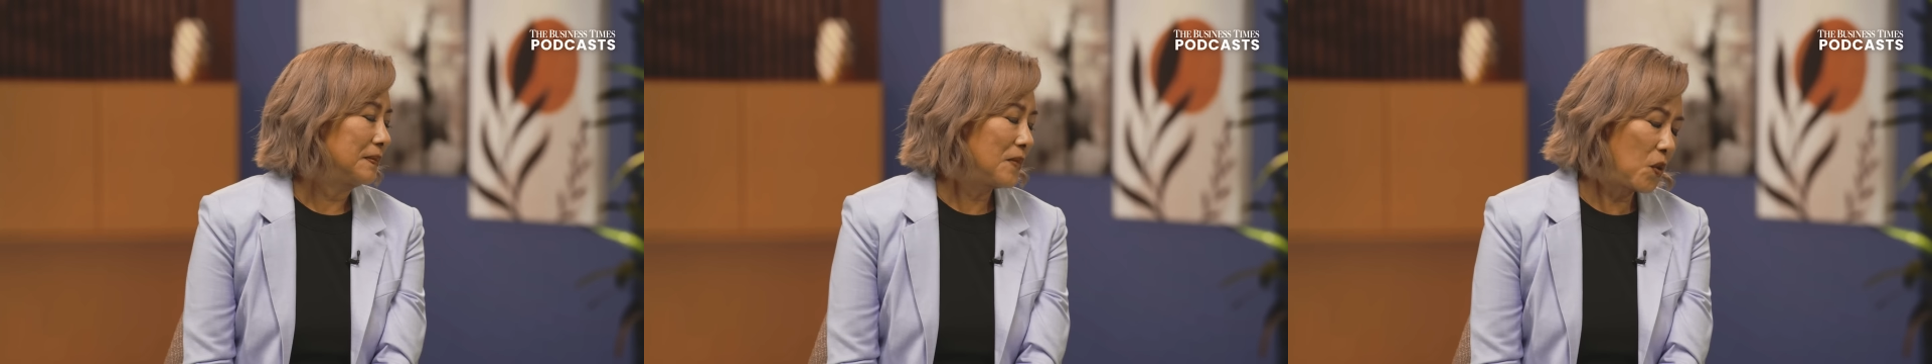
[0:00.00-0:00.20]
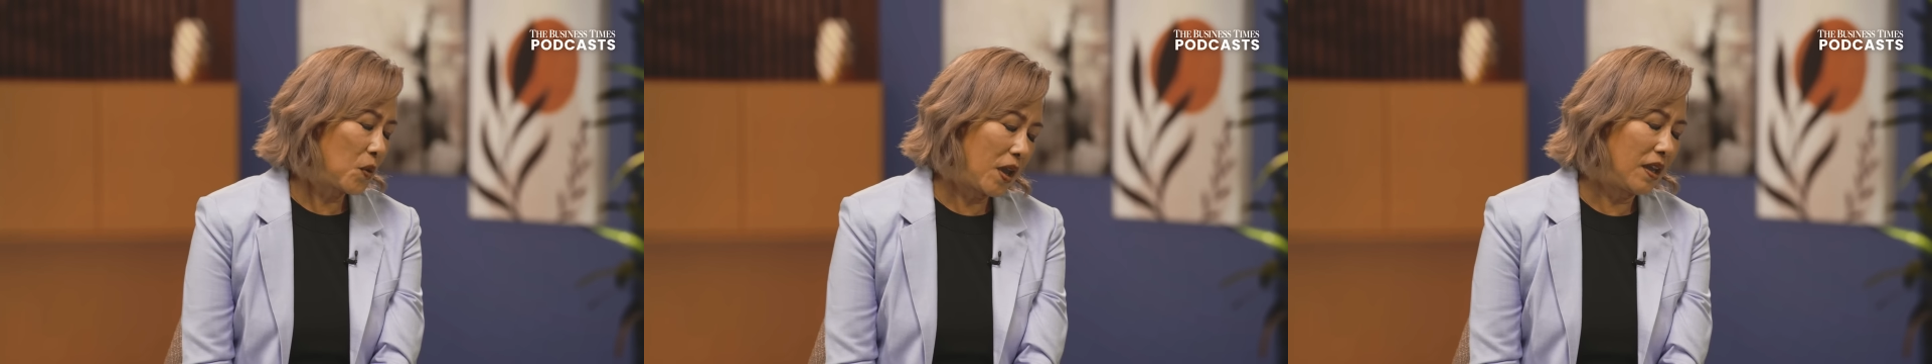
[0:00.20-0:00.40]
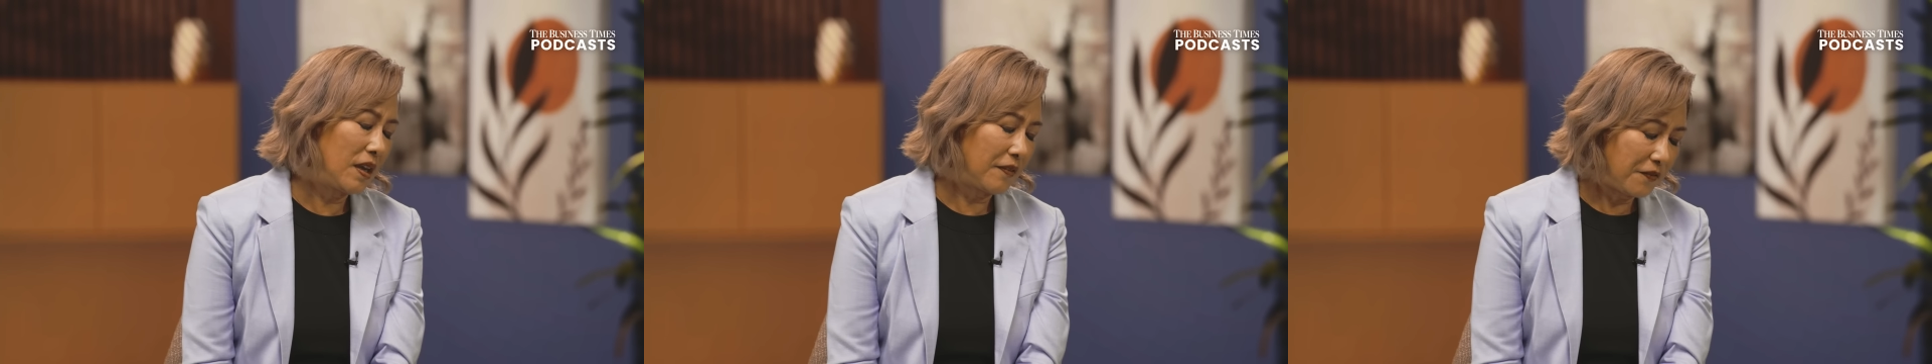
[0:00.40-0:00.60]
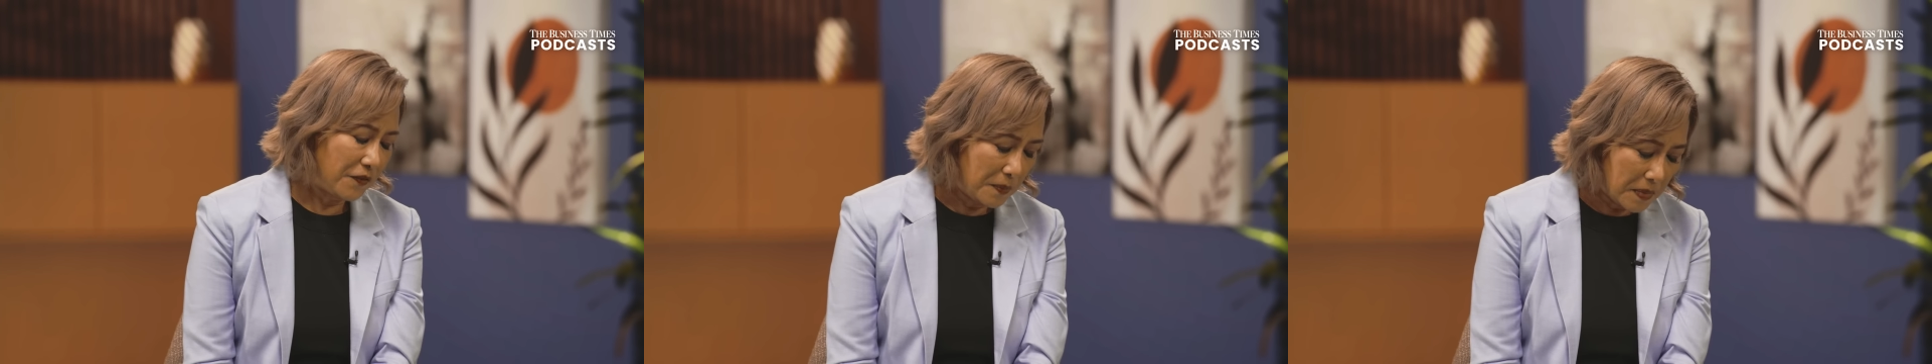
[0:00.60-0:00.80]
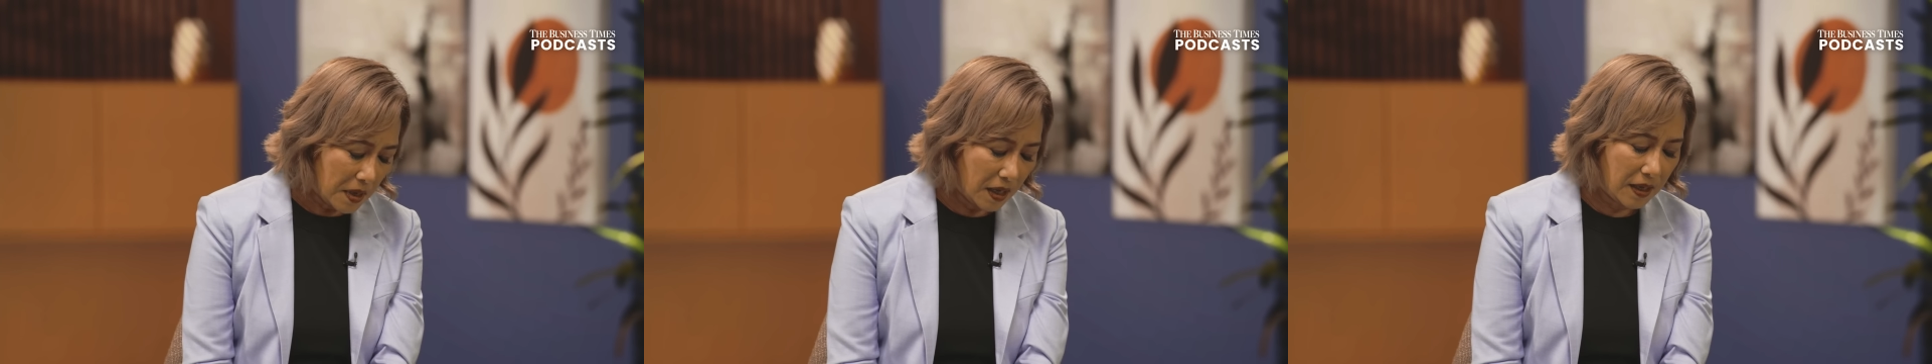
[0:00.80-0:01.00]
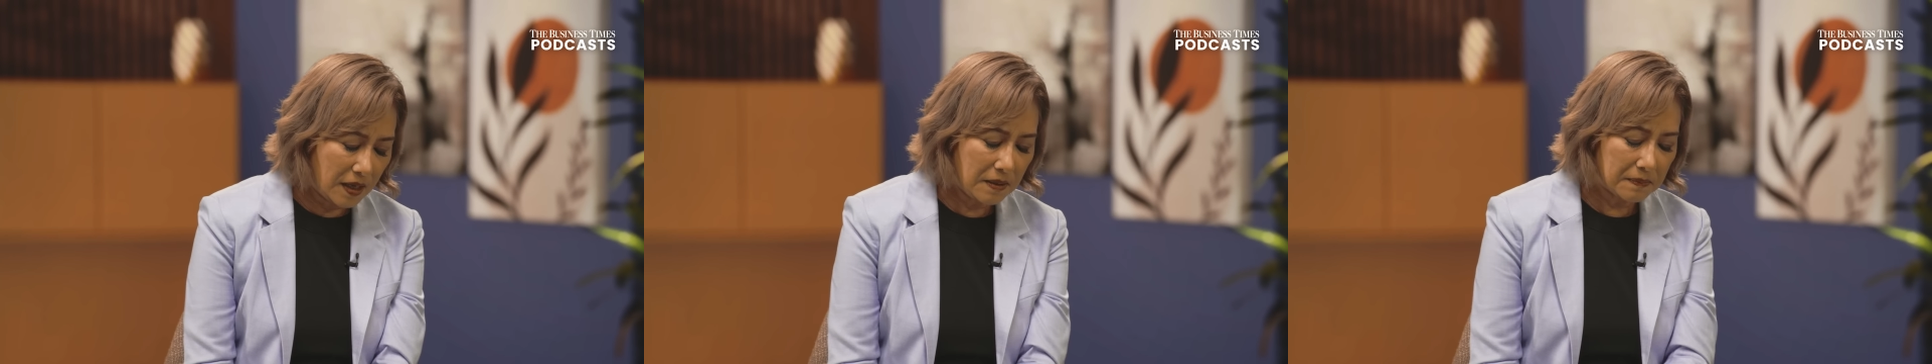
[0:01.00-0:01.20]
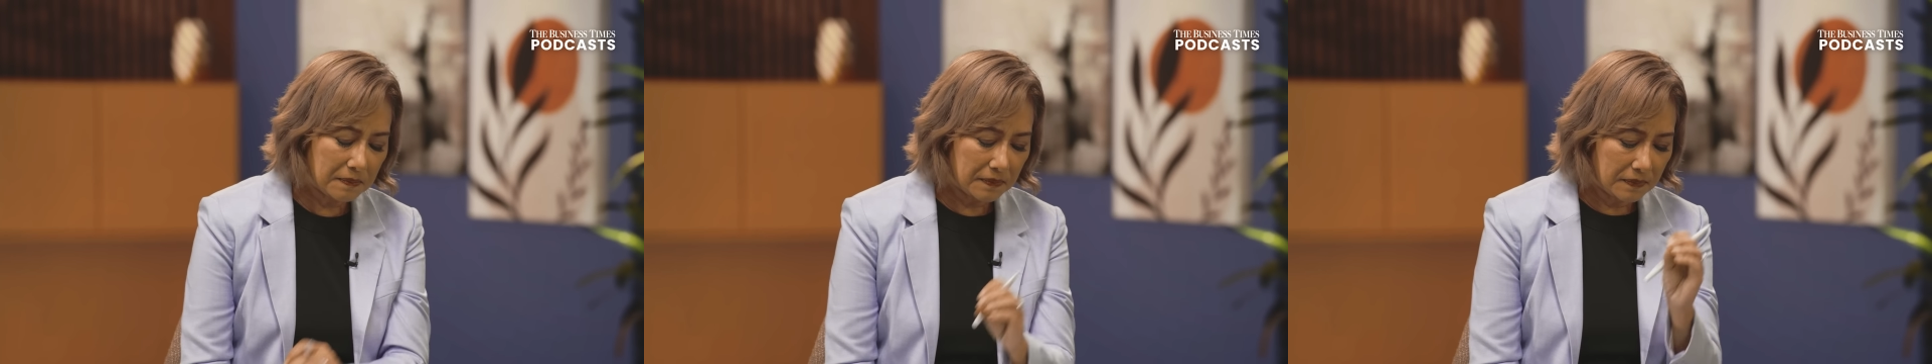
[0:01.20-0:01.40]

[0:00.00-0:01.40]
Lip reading: Okay, like for me,